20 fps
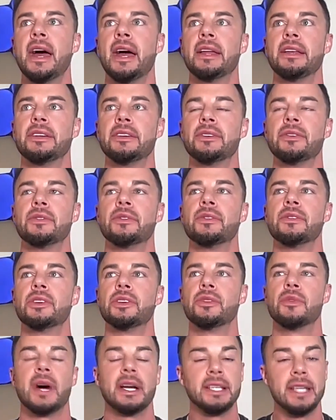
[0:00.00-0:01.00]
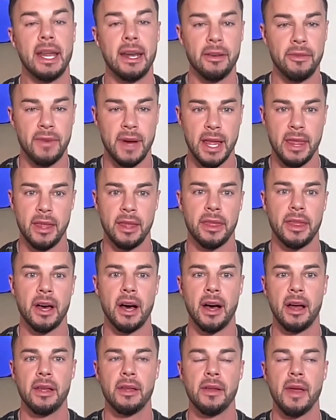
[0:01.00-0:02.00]
and you identify the
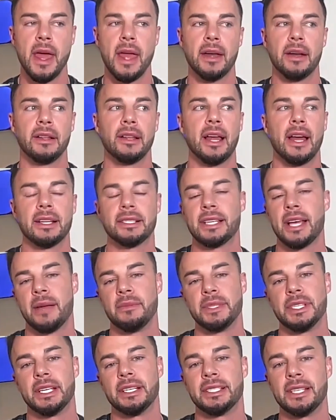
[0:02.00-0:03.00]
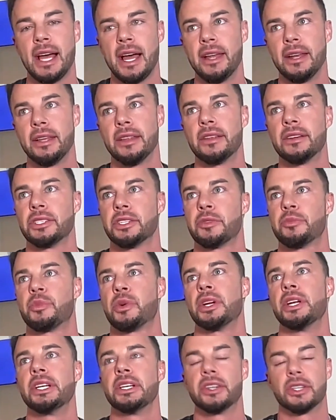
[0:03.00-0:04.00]
thought. And a lot of times anxiety, there's a
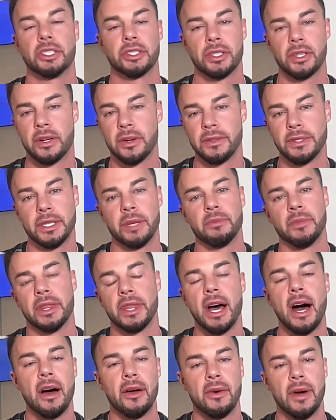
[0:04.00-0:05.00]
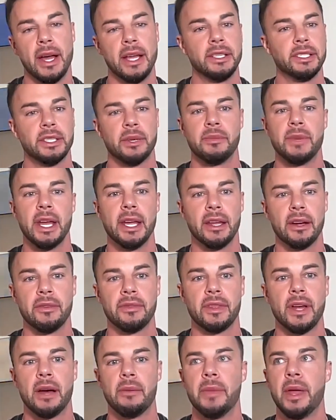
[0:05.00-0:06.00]
precursor of some thought, right? Some negative
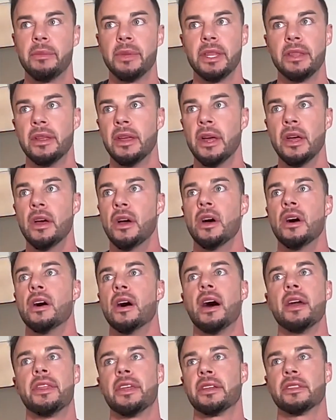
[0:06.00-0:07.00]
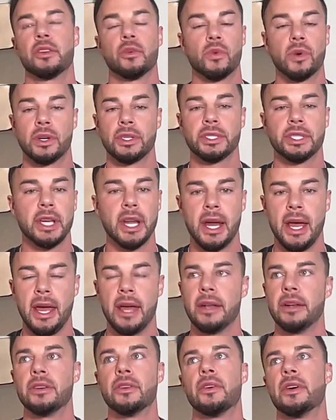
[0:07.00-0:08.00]
thought, maybe I think the world's going to
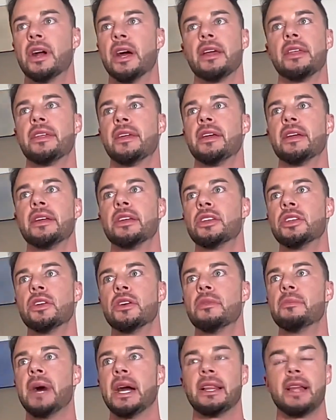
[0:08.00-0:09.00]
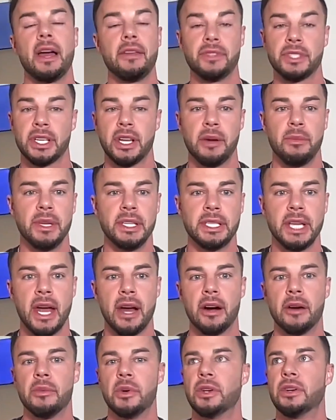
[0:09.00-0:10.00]
end, or I think, you know, my life's going to be
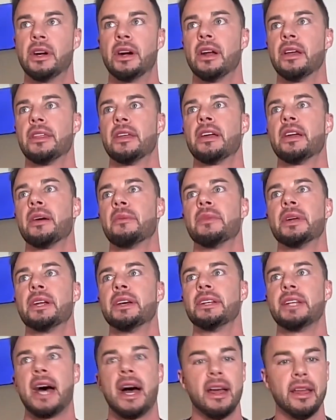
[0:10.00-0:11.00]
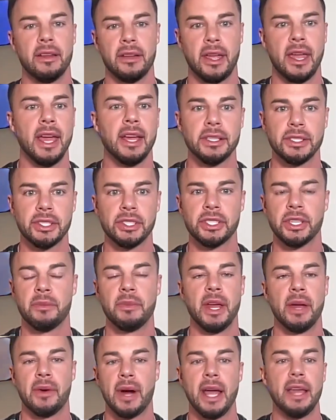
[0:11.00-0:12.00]
terrible, or I think I'm going to die of cancer
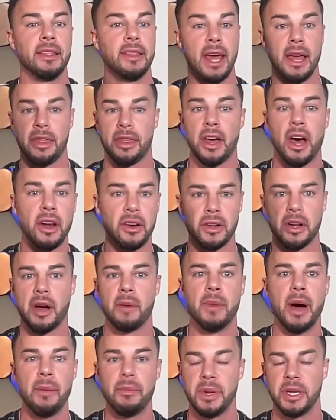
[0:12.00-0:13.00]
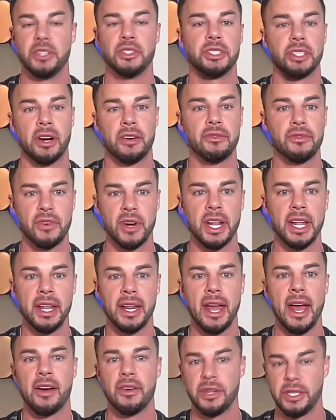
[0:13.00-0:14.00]
someday, right? And that thought will come up and you start
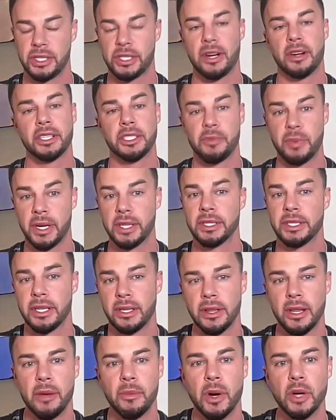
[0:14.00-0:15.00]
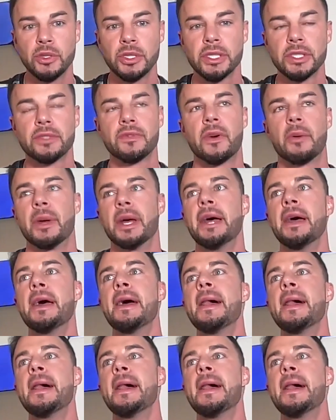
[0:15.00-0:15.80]
freaking out and you start experiencing the emotions from it.